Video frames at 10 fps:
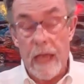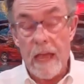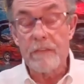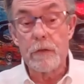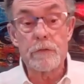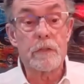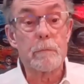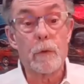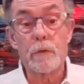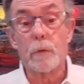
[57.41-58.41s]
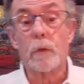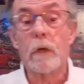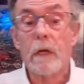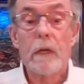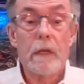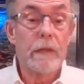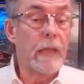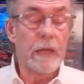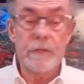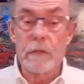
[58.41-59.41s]
have used is Motul.
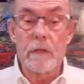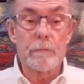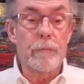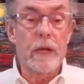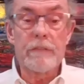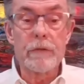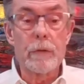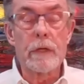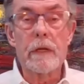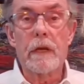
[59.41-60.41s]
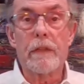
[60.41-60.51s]
Excellent brake fluid.